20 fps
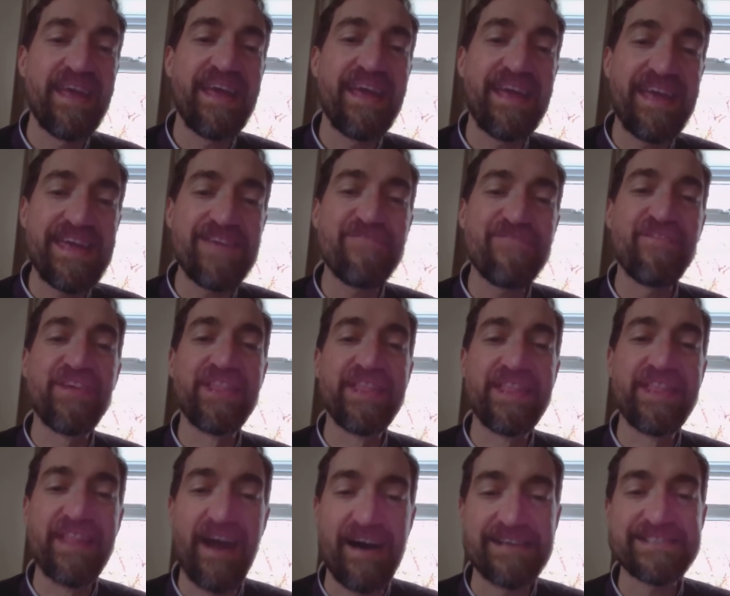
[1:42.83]
Even
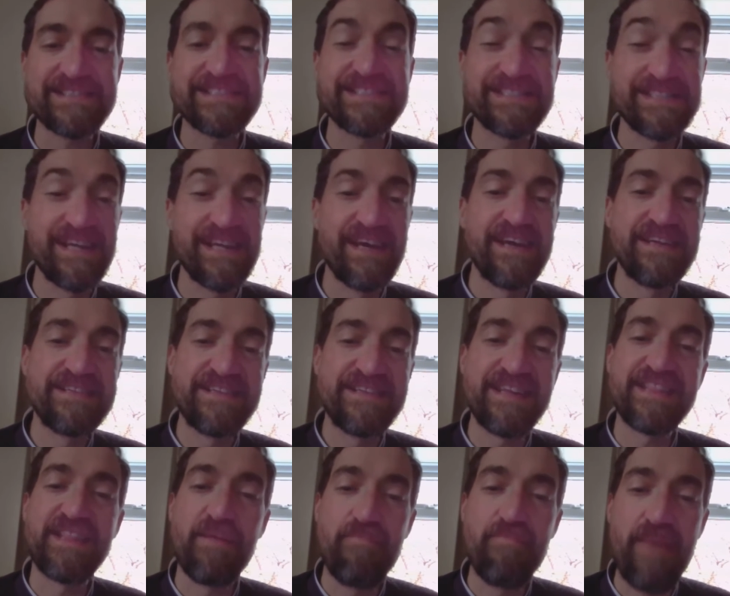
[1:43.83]
thus
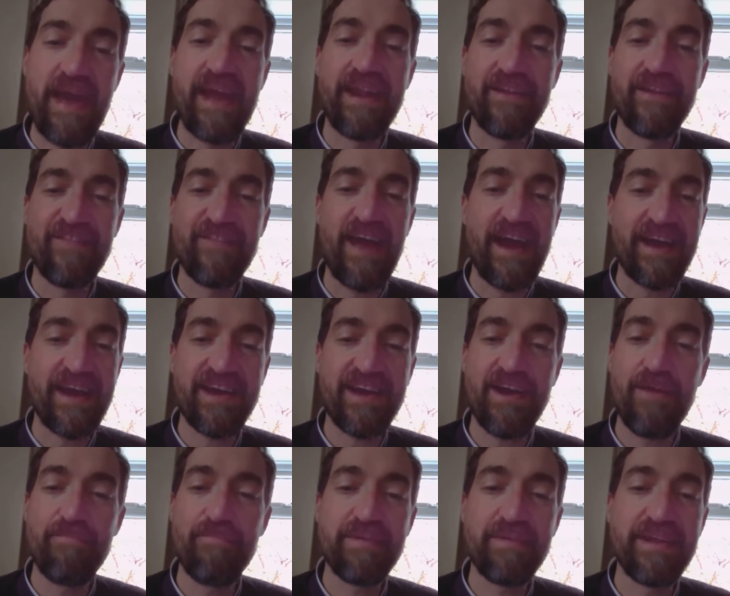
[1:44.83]
did the men of that
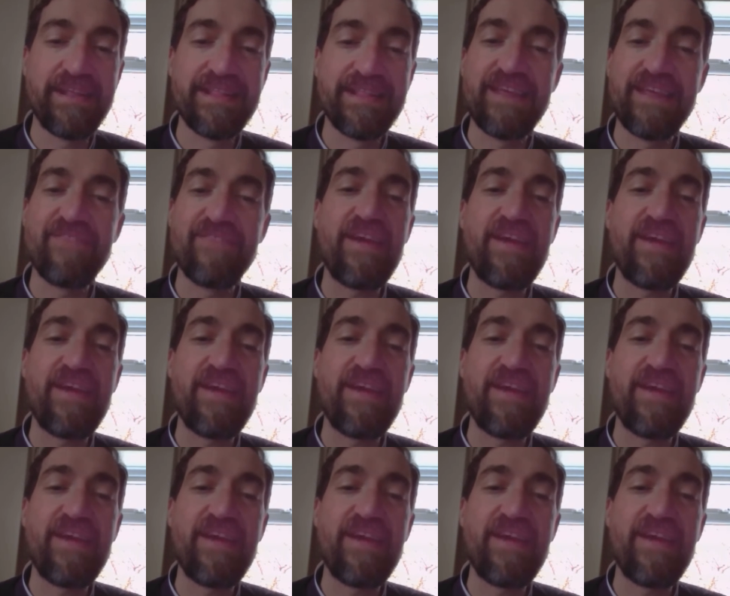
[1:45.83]
company live